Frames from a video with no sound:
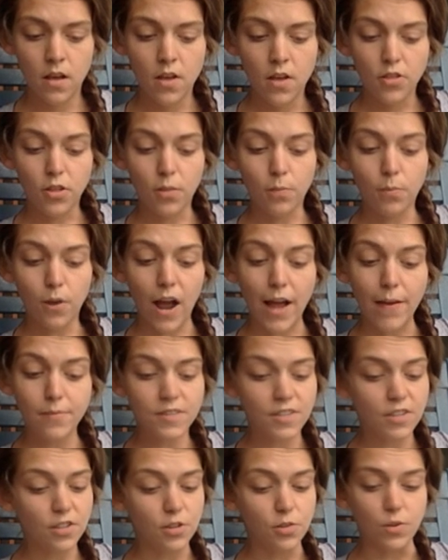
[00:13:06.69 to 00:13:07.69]
The bribes
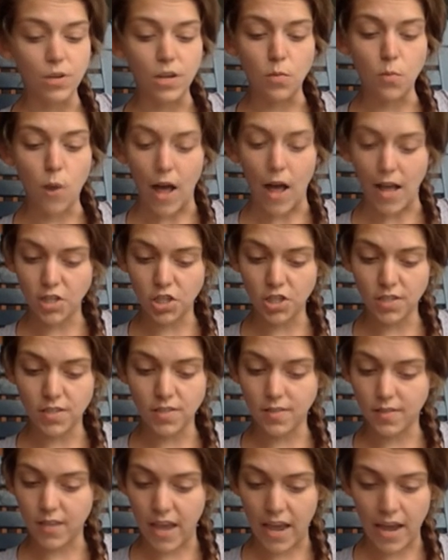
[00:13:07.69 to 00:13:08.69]
included
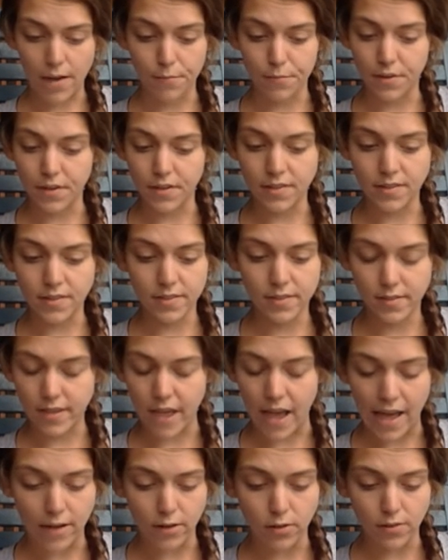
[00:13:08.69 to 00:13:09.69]
watches, cameras,
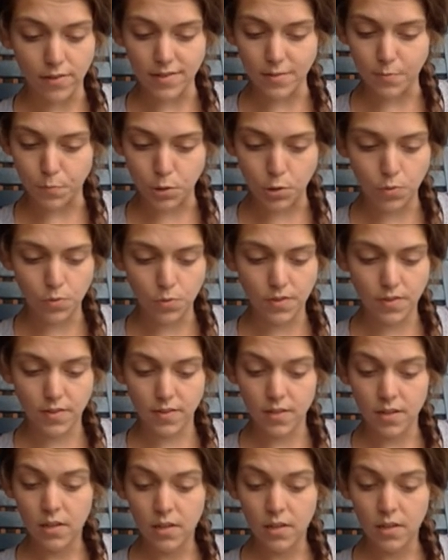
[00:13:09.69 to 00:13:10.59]
saddles, boots,